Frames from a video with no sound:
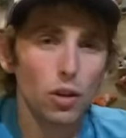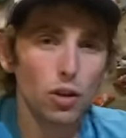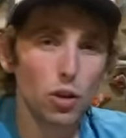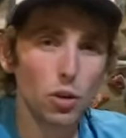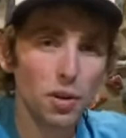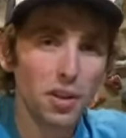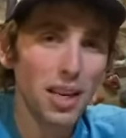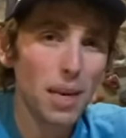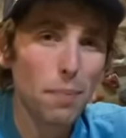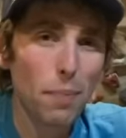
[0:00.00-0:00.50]

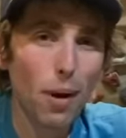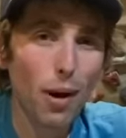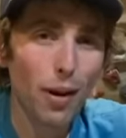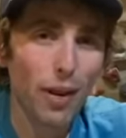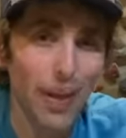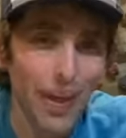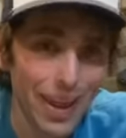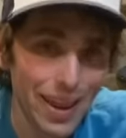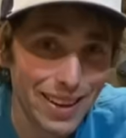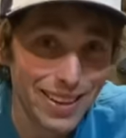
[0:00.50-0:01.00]
So the
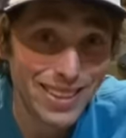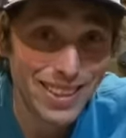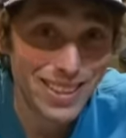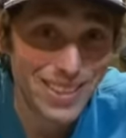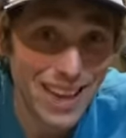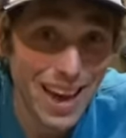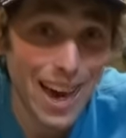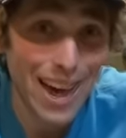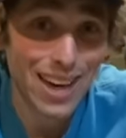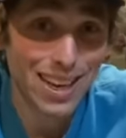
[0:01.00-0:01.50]
bar is a
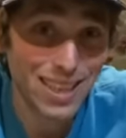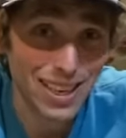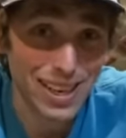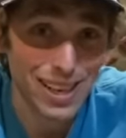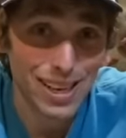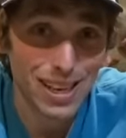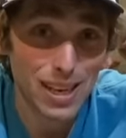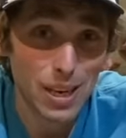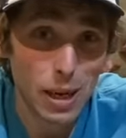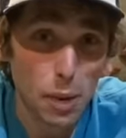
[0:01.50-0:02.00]

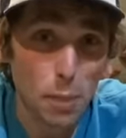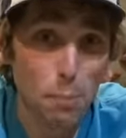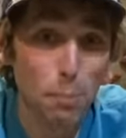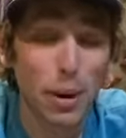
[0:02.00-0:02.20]
technique,